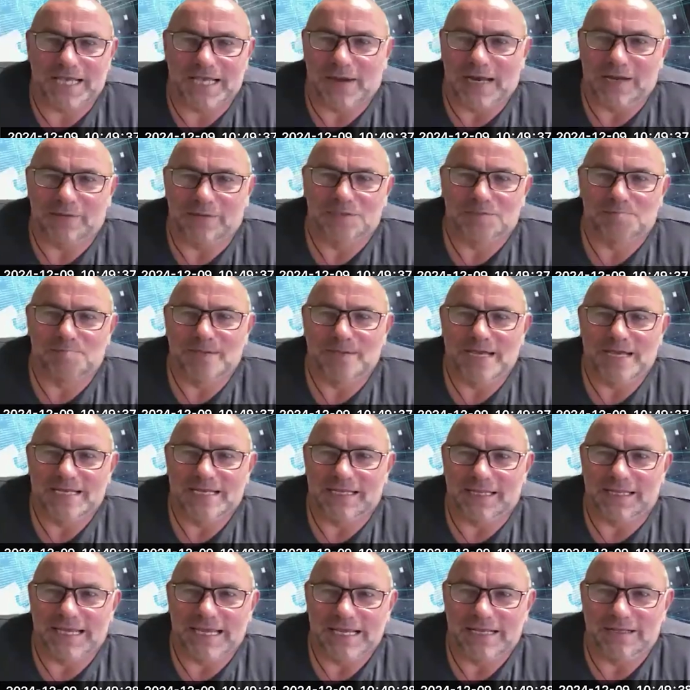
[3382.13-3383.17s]
I'll tell you when it was
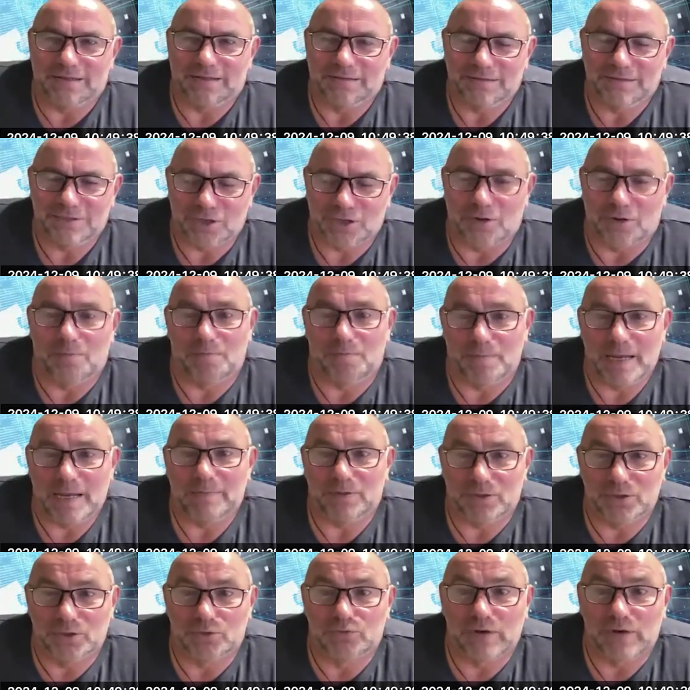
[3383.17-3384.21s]
made illegal. So
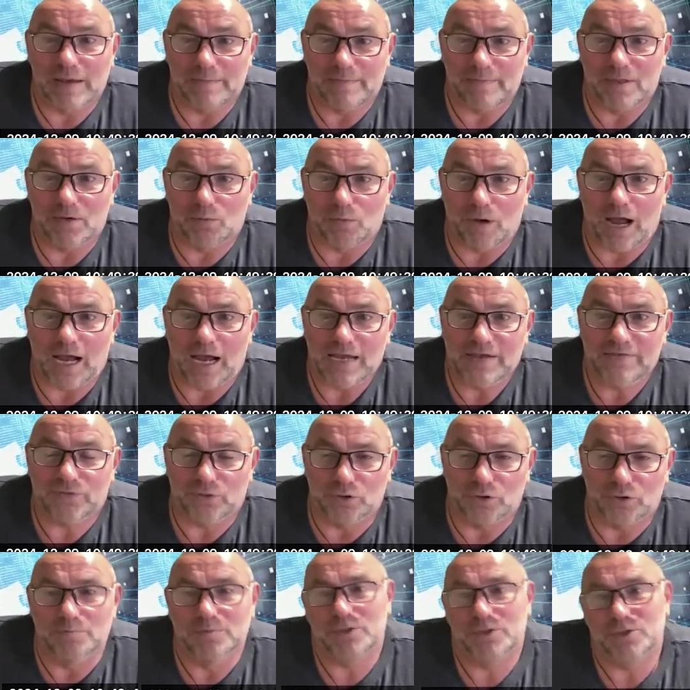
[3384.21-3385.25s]
people could rape the
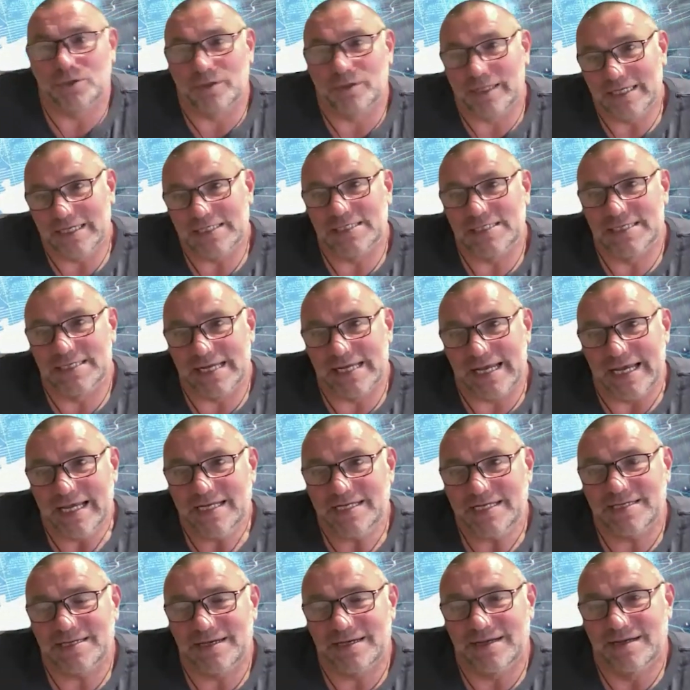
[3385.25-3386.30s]
wife up until this
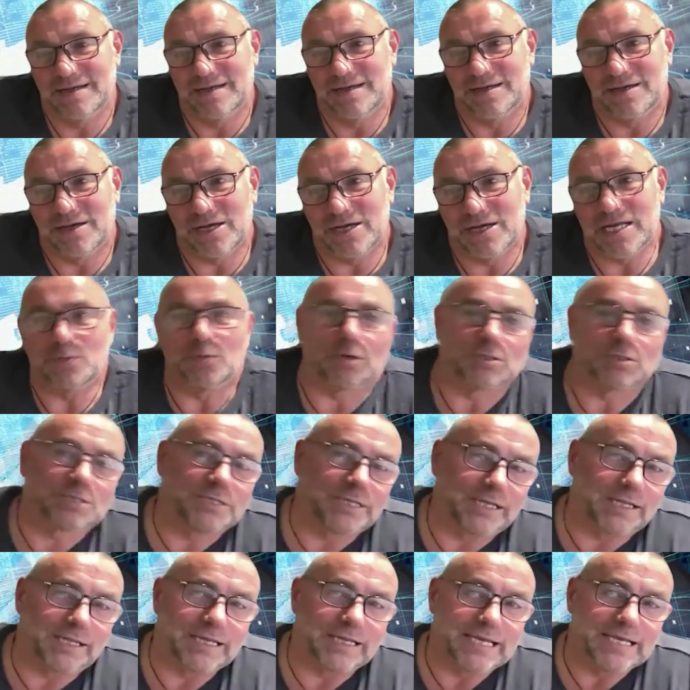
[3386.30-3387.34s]
date, and it
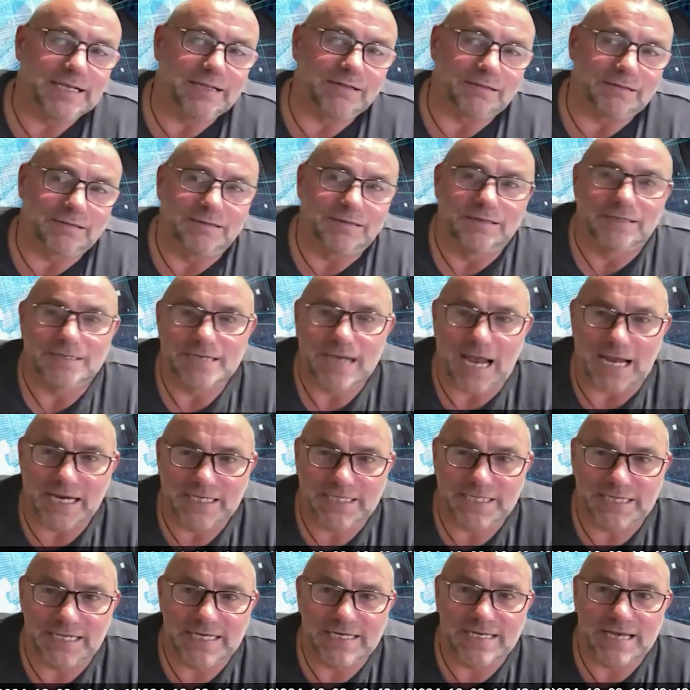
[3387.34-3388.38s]
wasn't illegal.
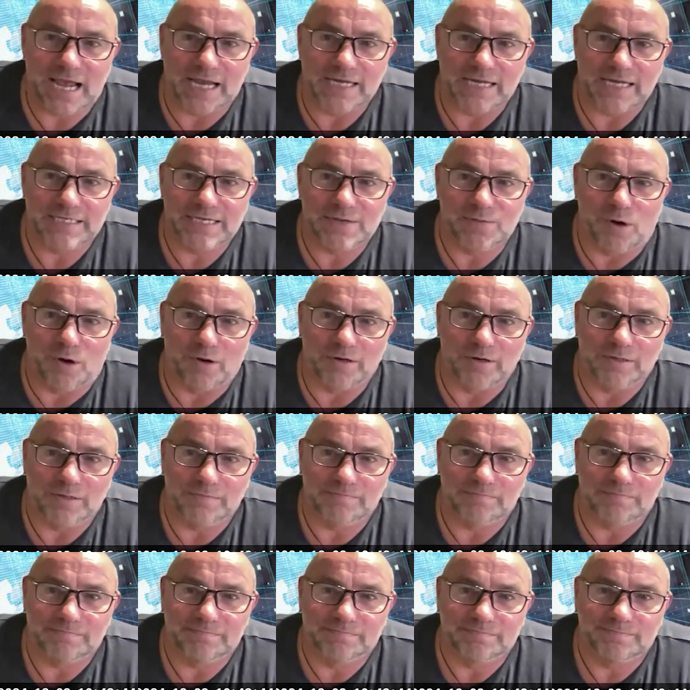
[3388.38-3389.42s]

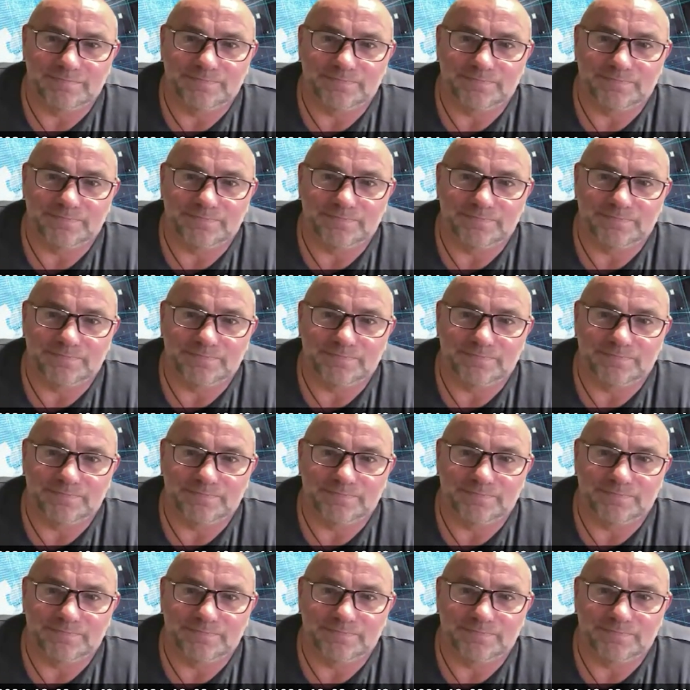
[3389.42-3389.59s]
1991.